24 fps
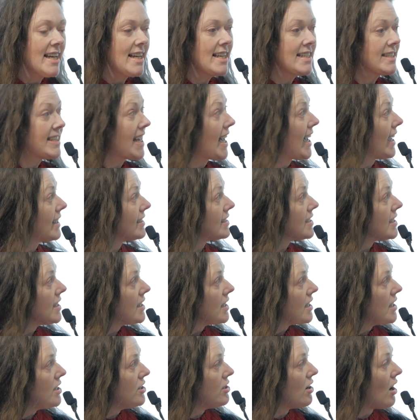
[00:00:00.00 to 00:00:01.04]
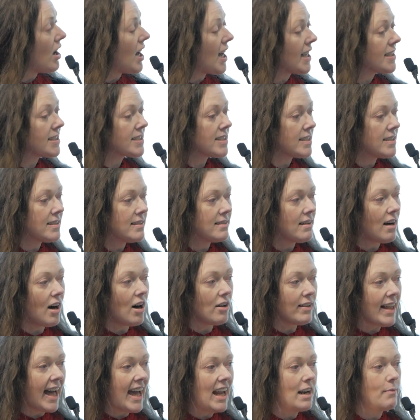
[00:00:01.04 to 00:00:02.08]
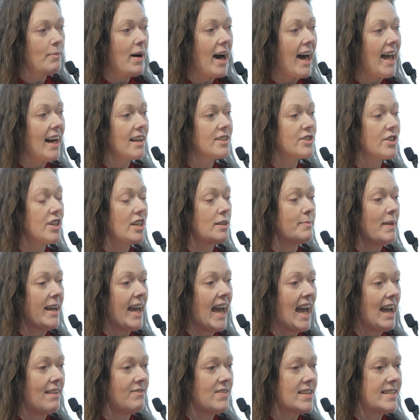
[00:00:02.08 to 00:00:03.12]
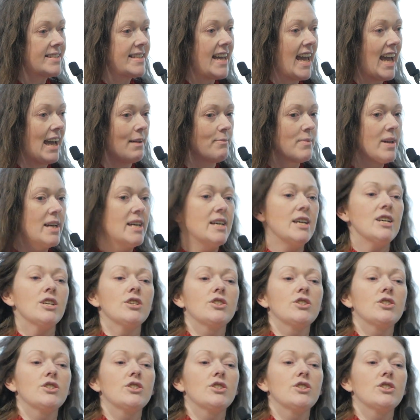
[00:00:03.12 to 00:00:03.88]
is that not all antibiotics are going to behave the same.